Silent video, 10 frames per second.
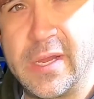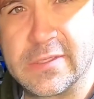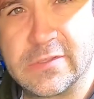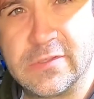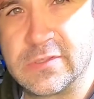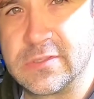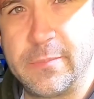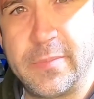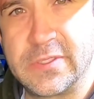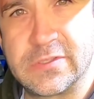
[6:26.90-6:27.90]
box of just a
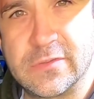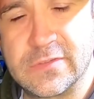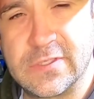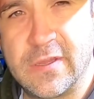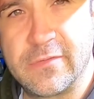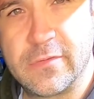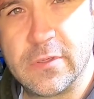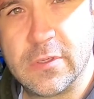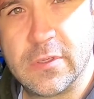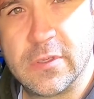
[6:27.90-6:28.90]
mixture of stuff.
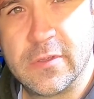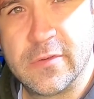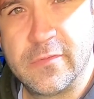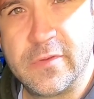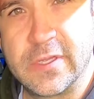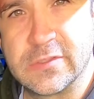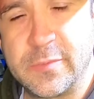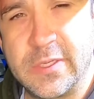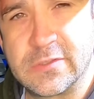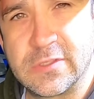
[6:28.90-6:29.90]
If you guys
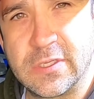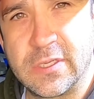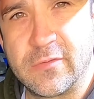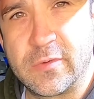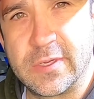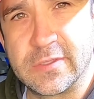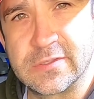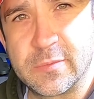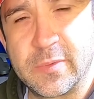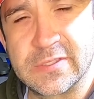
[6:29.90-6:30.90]
would be interested in a giveaway on
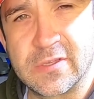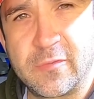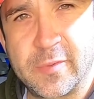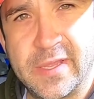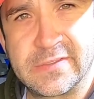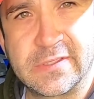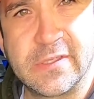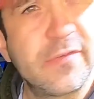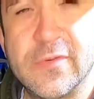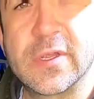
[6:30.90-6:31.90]
some of my soft
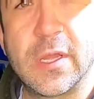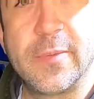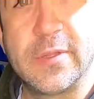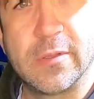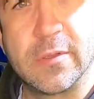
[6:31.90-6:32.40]
plastic, leave a comment in